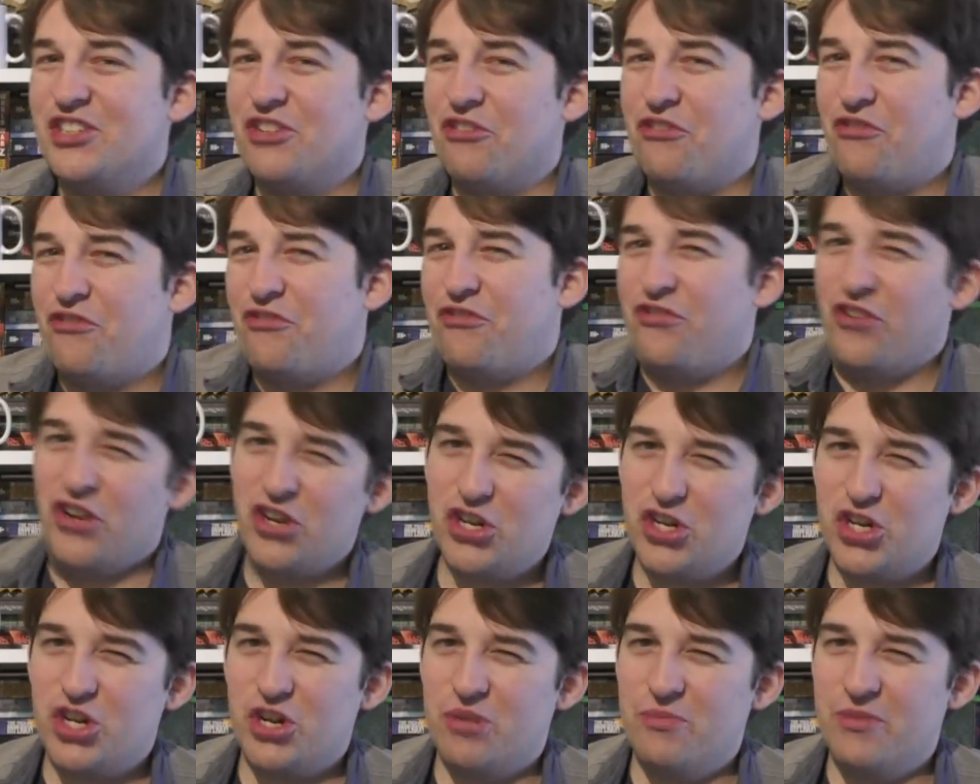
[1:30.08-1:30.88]
a
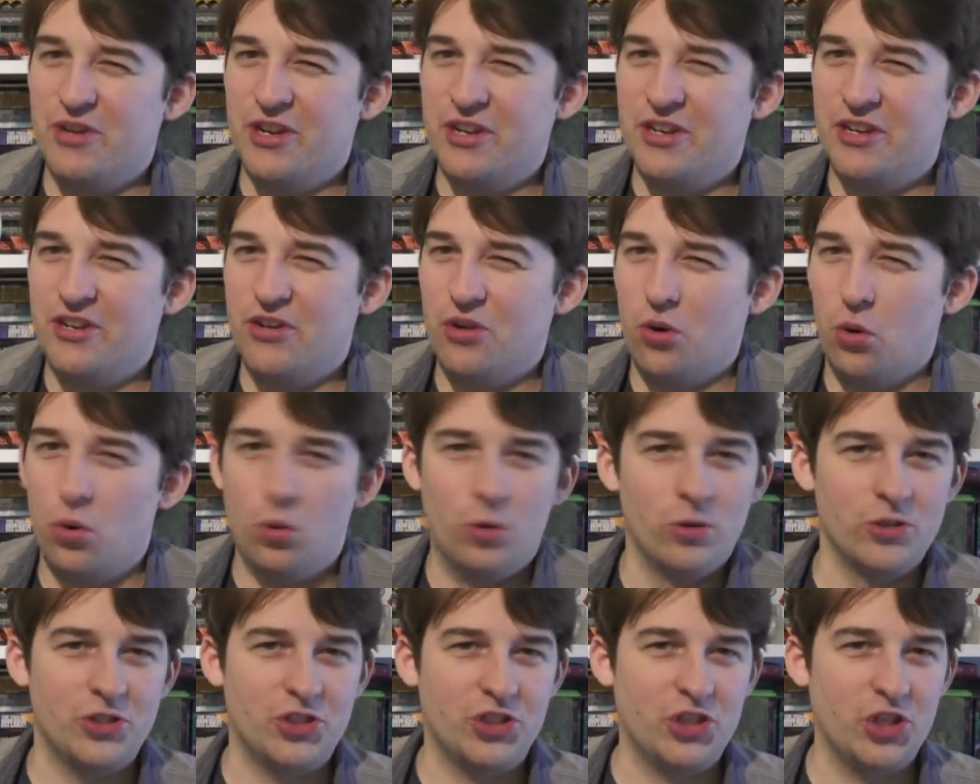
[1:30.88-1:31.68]
fisherman
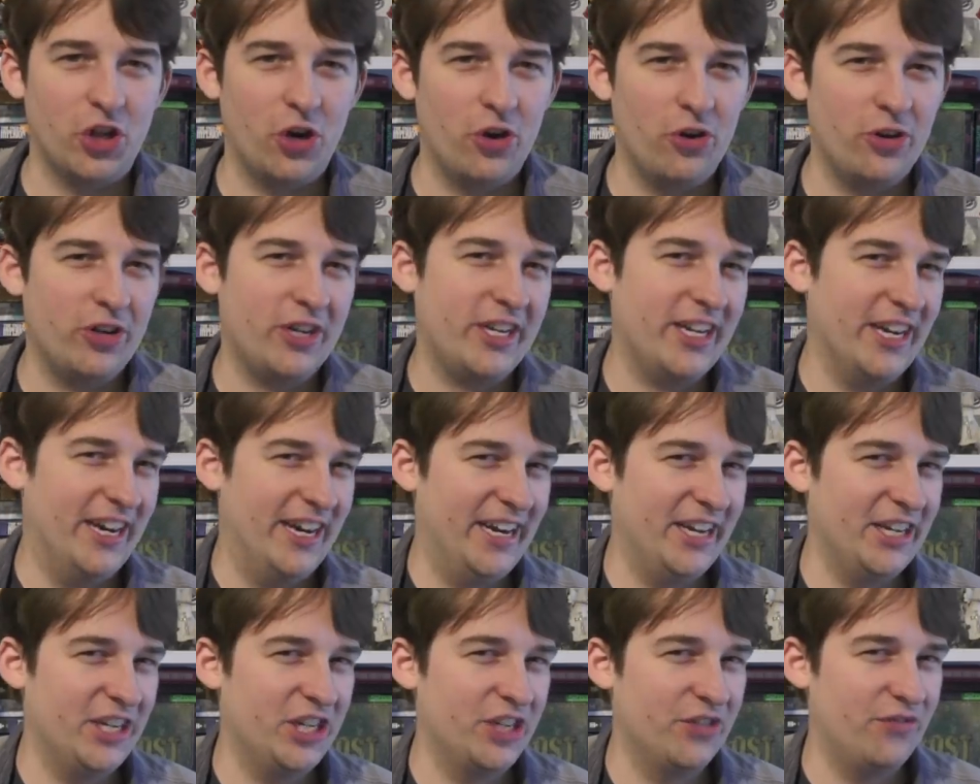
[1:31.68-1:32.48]
also
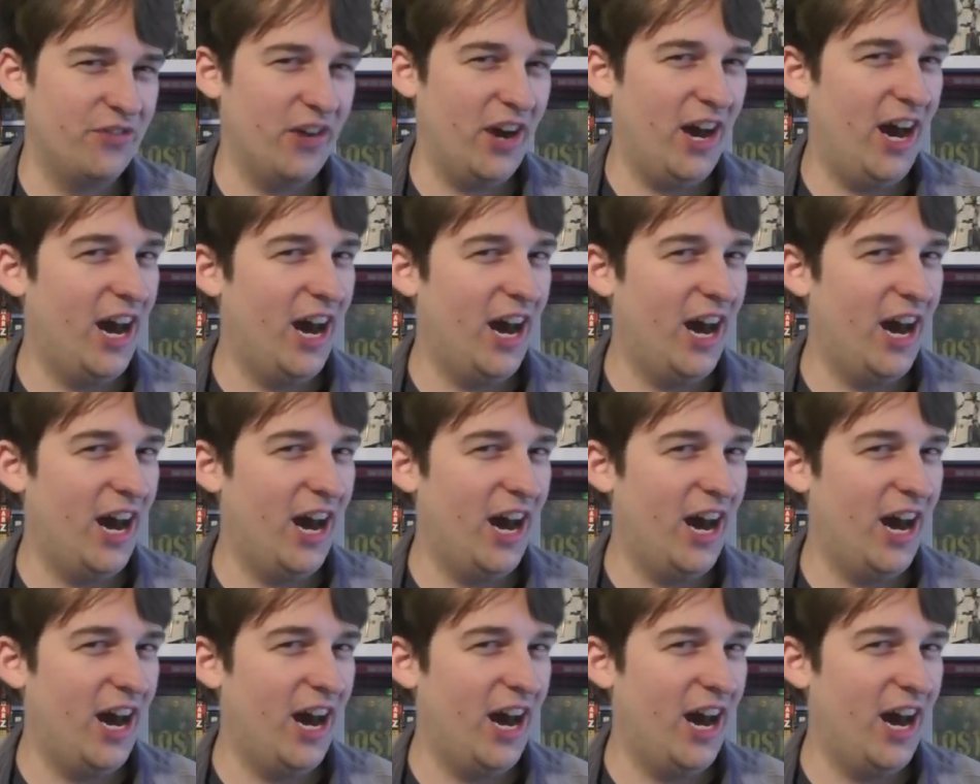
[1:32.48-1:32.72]
kind of a